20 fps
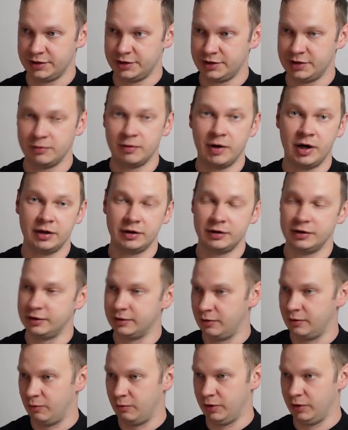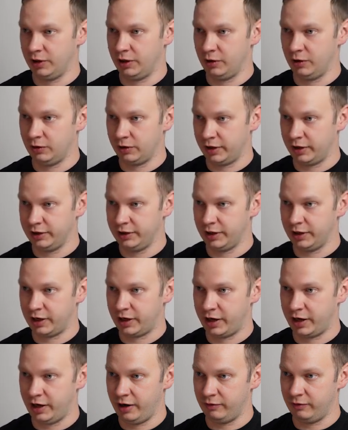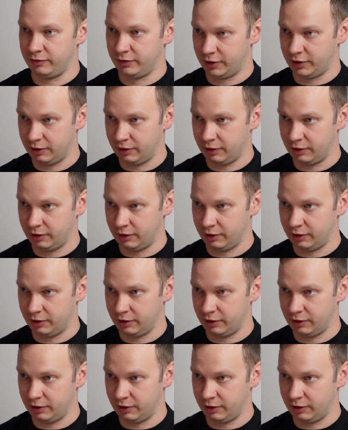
the one we already have.